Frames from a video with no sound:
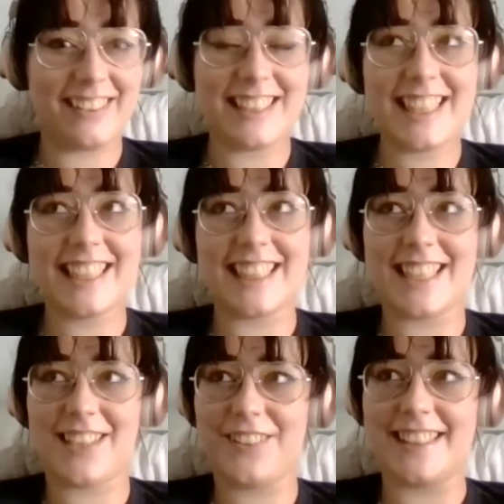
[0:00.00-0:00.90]
Legal
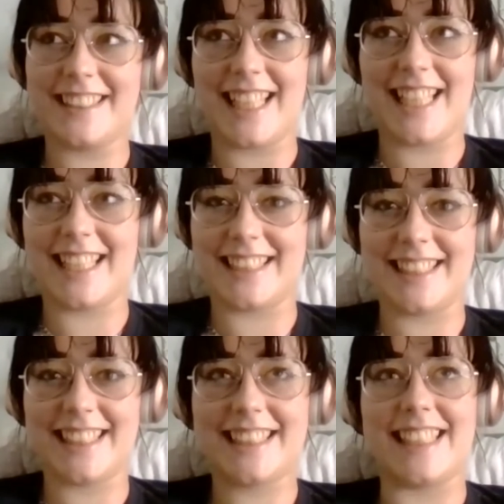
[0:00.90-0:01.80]
age of consent here is
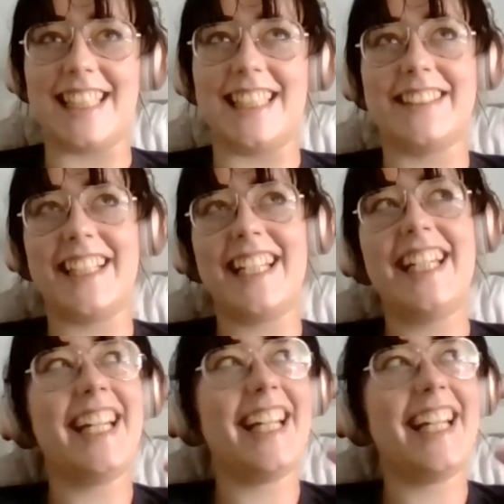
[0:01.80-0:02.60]
16, okay?